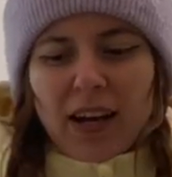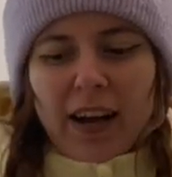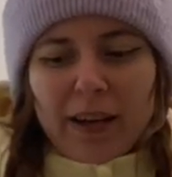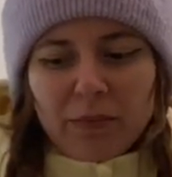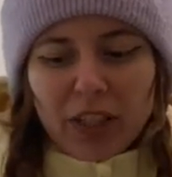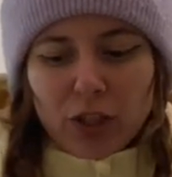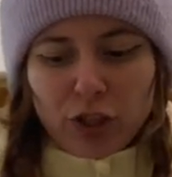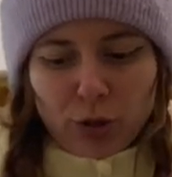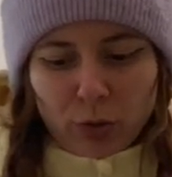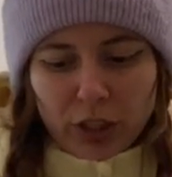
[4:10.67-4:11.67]
I'm not
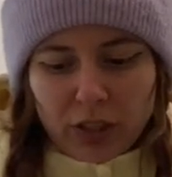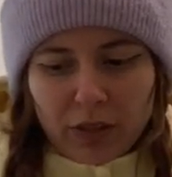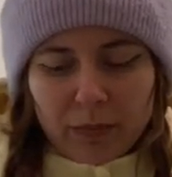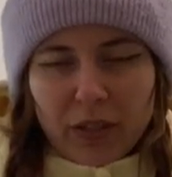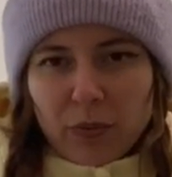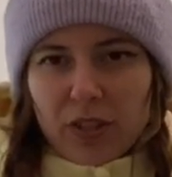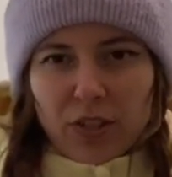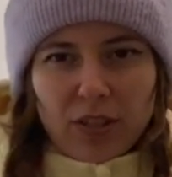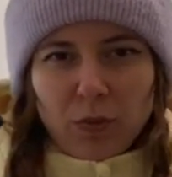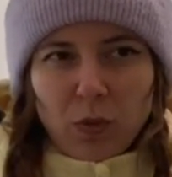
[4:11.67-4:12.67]
sure, but it was
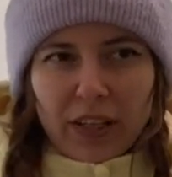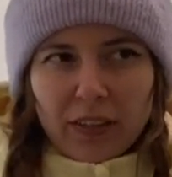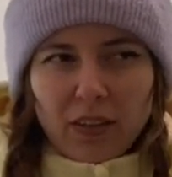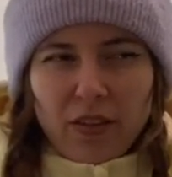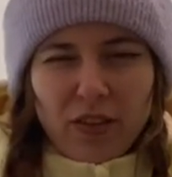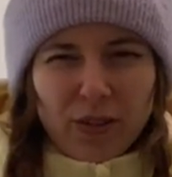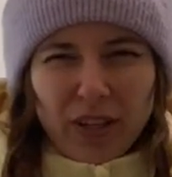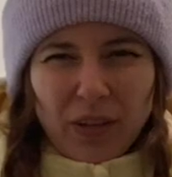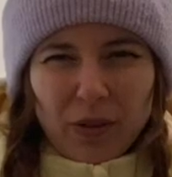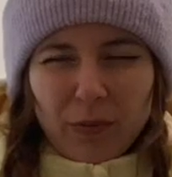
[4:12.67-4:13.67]
just
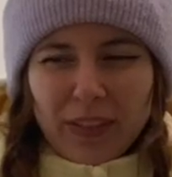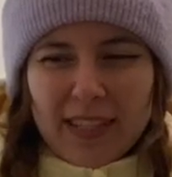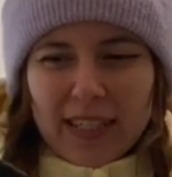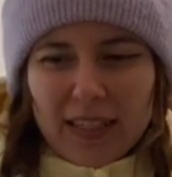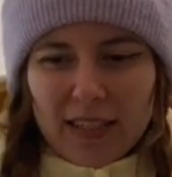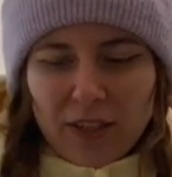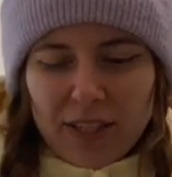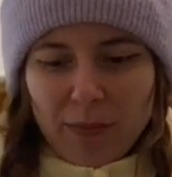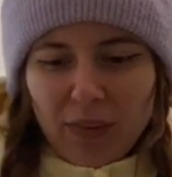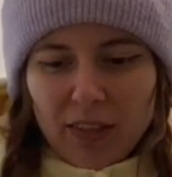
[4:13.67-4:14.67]
$130 or $160 or
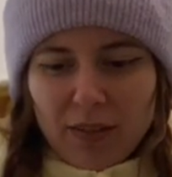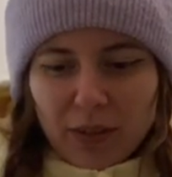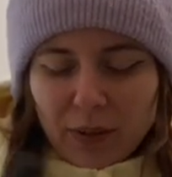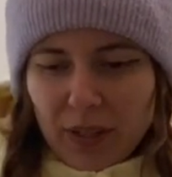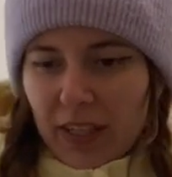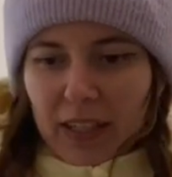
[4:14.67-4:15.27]
something, so